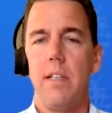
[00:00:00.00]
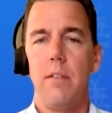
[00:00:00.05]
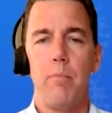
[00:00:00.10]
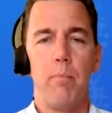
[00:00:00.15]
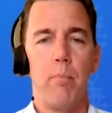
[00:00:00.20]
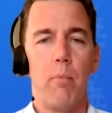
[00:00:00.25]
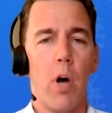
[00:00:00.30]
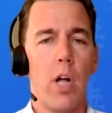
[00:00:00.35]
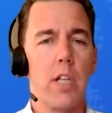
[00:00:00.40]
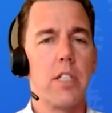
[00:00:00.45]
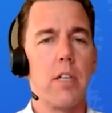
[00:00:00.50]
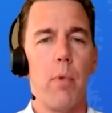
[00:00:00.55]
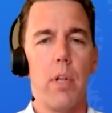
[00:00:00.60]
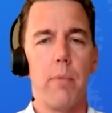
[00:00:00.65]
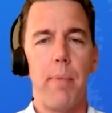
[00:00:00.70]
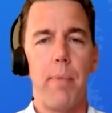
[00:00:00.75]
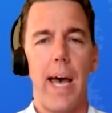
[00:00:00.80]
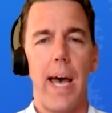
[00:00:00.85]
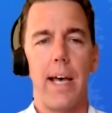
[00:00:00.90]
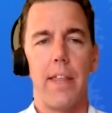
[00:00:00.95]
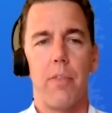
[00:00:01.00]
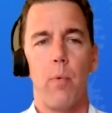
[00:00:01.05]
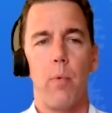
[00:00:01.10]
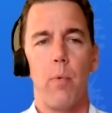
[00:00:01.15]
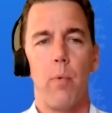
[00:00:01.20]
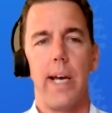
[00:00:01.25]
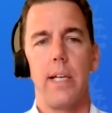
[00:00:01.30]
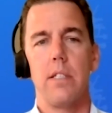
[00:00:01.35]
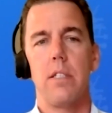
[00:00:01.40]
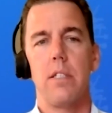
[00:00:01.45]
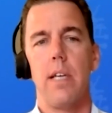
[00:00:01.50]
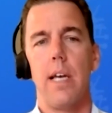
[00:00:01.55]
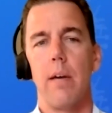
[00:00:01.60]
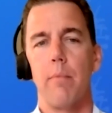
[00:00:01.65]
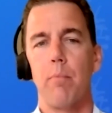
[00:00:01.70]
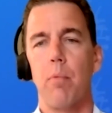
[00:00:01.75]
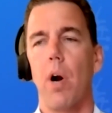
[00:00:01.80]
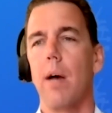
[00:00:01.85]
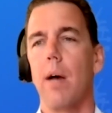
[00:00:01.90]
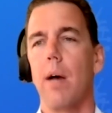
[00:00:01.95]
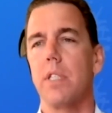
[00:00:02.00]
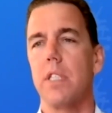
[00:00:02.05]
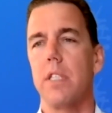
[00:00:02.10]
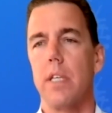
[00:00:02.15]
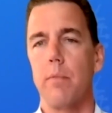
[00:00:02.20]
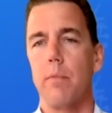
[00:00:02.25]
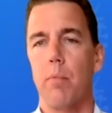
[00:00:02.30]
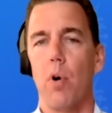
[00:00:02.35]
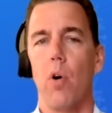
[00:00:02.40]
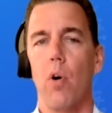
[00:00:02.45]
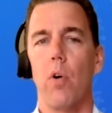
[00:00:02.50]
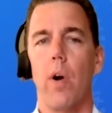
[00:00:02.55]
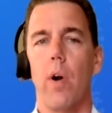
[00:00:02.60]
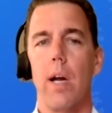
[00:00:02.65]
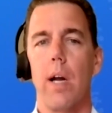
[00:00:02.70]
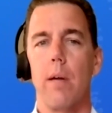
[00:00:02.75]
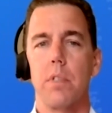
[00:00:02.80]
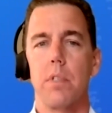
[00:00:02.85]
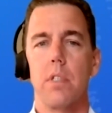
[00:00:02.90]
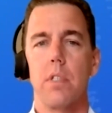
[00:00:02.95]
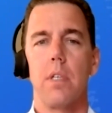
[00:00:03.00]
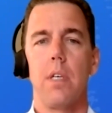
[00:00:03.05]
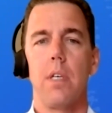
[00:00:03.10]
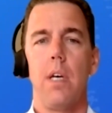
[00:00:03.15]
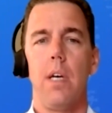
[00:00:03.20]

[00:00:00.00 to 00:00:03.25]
multiple pathways and promising programs.